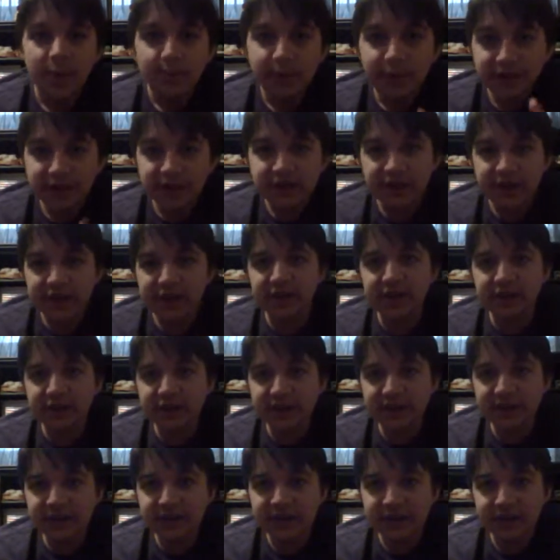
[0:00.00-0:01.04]
But
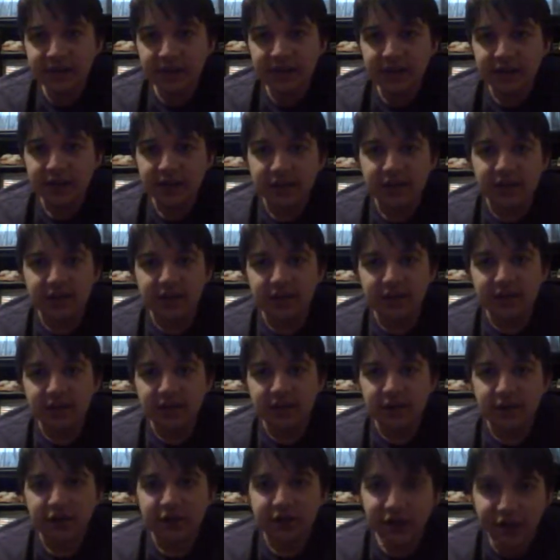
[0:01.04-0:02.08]
luckily,
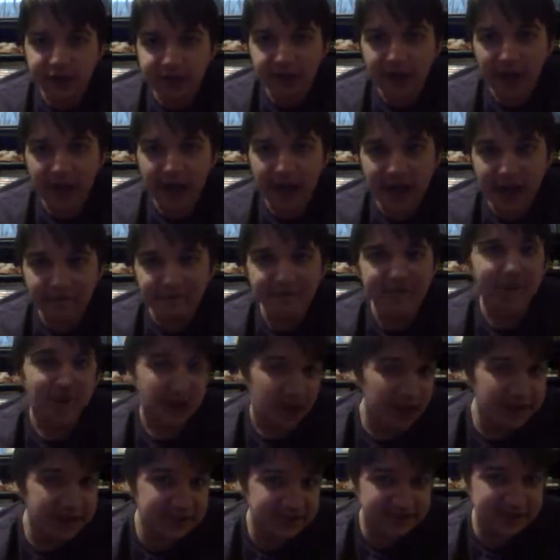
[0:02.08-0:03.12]
you have
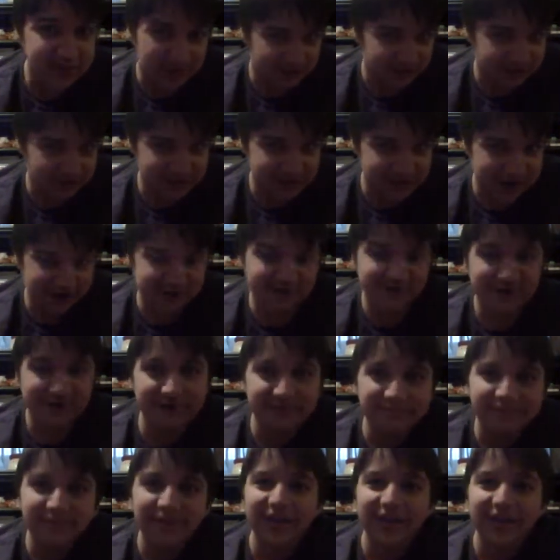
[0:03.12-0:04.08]
a secretary.